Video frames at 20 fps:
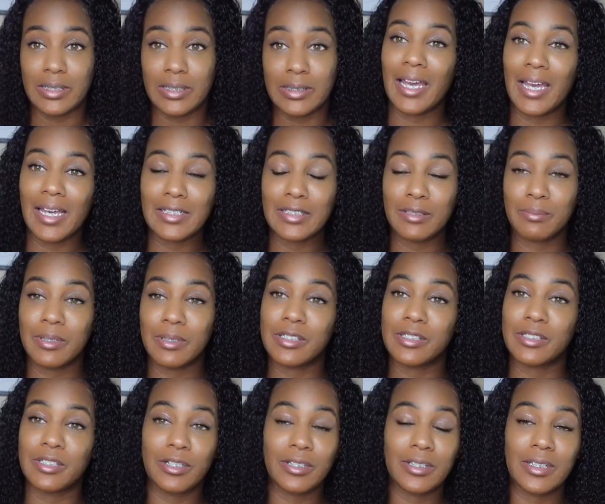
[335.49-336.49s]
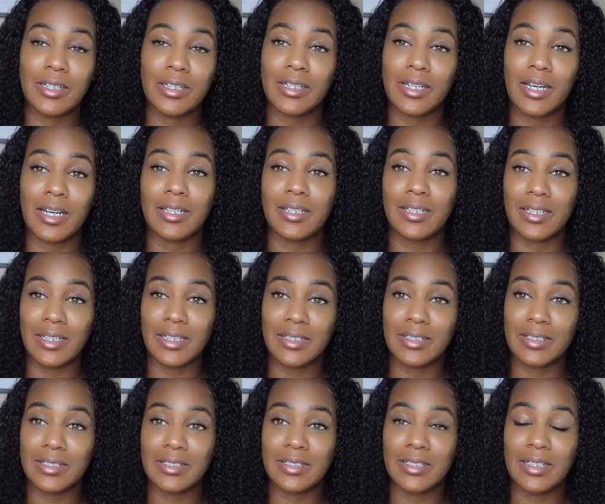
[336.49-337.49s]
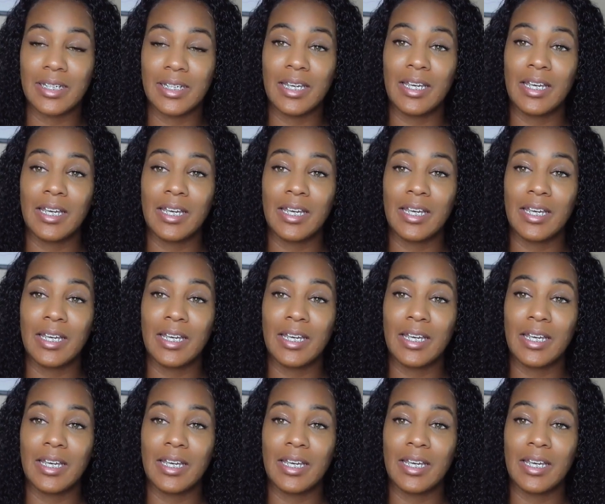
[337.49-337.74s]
Last but certainly not least,